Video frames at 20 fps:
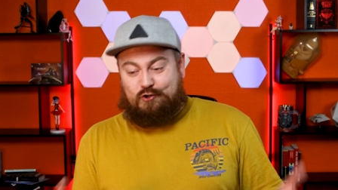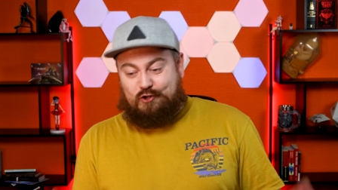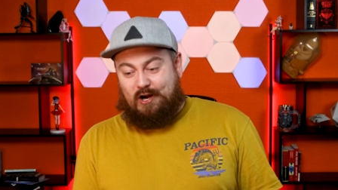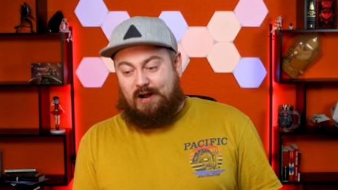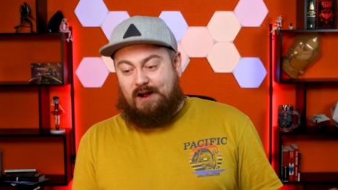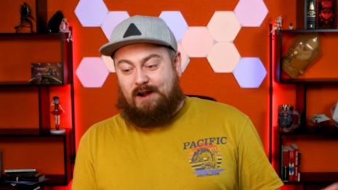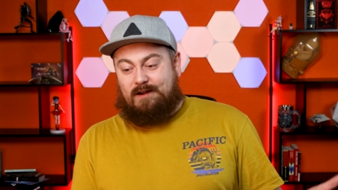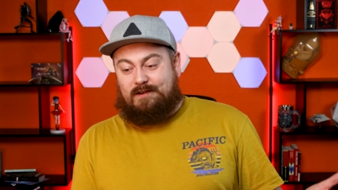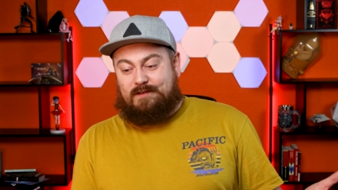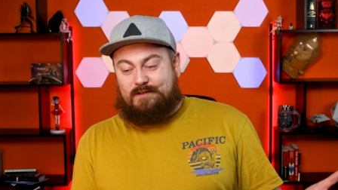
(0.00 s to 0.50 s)

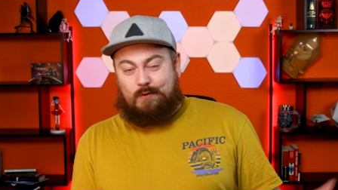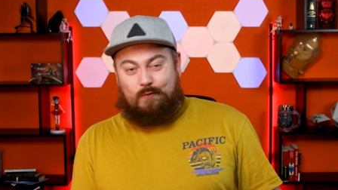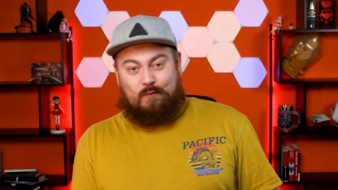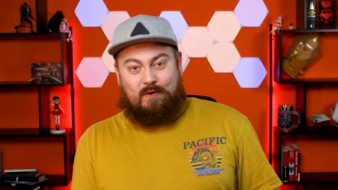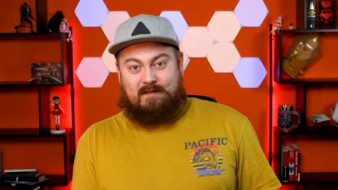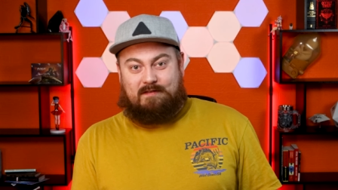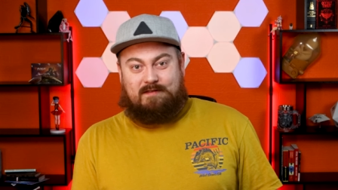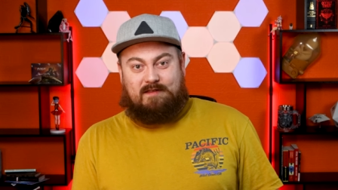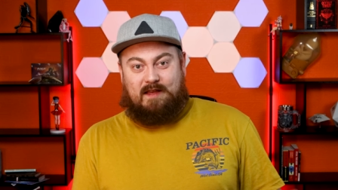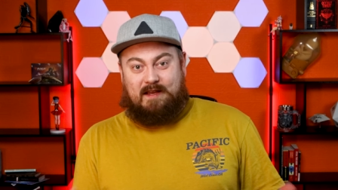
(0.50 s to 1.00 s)
charred
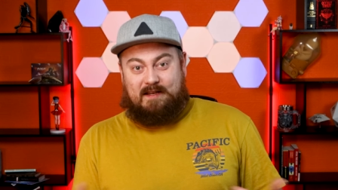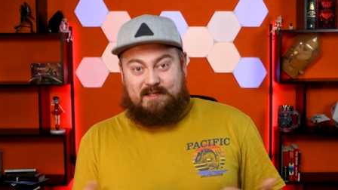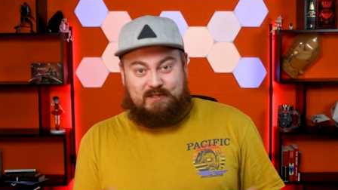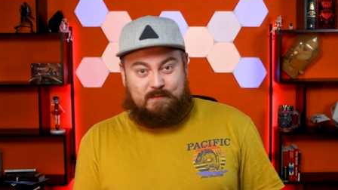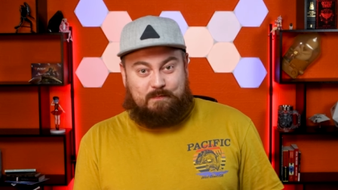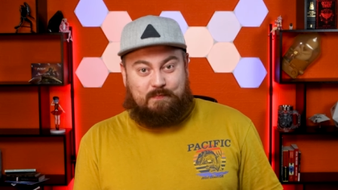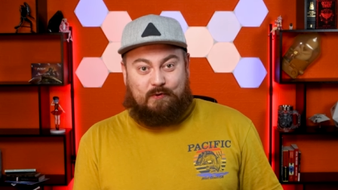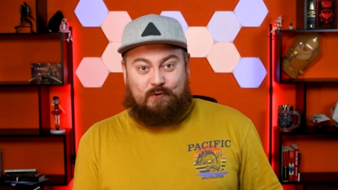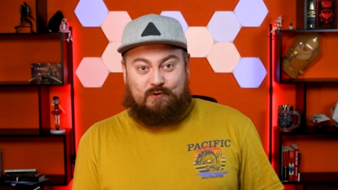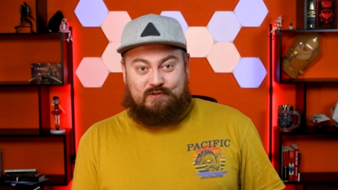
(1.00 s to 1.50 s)
with
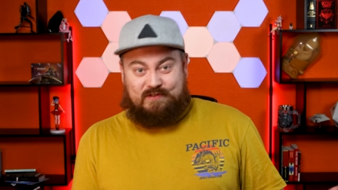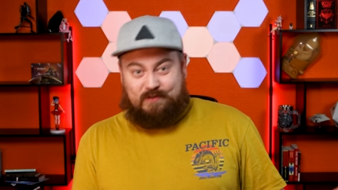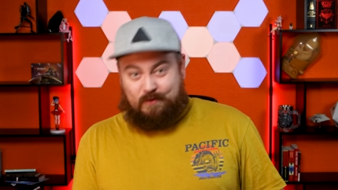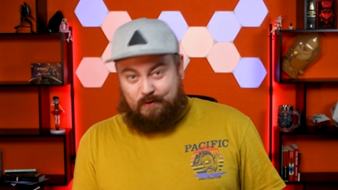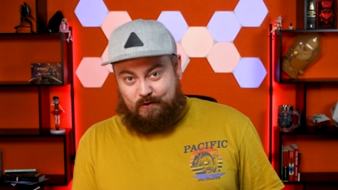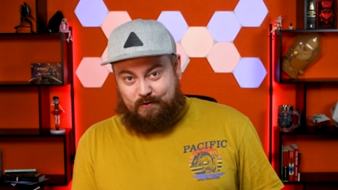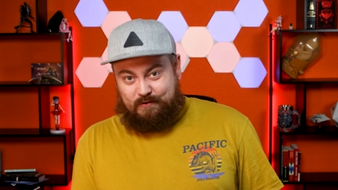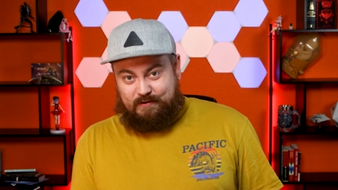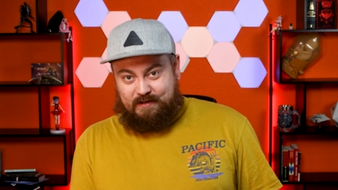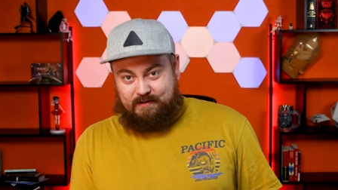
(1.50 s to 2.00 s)
exposed
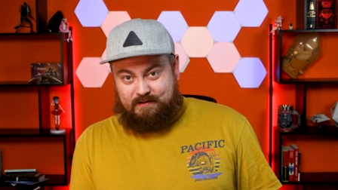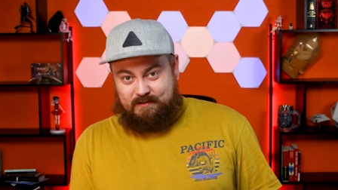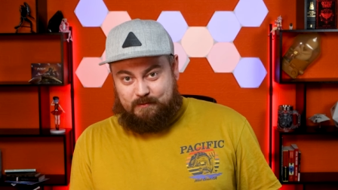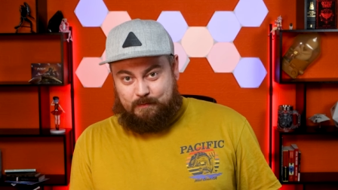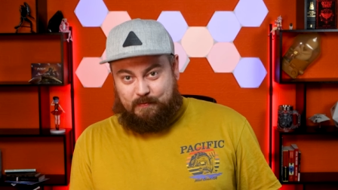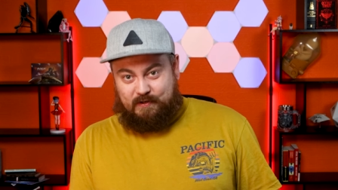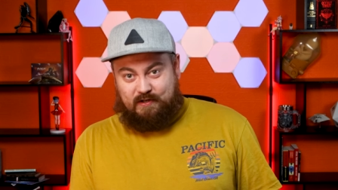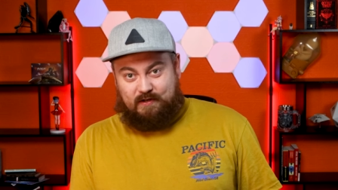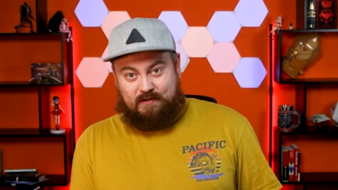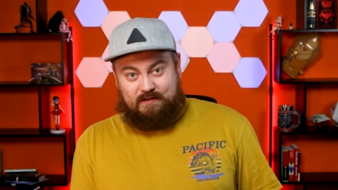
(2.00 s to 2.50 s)
organs
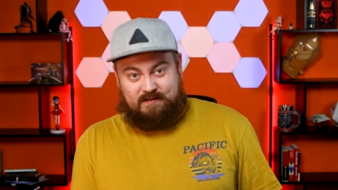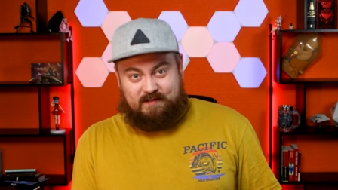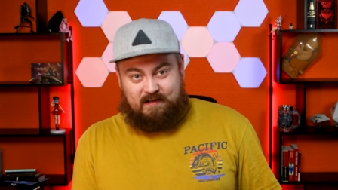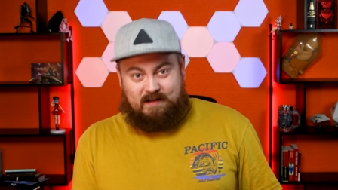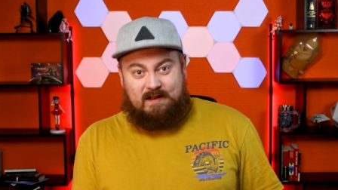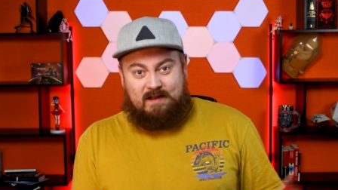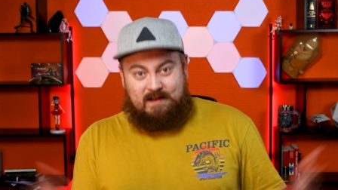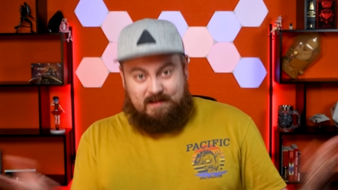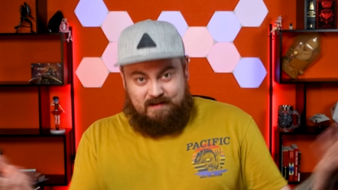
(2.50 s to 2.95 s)
because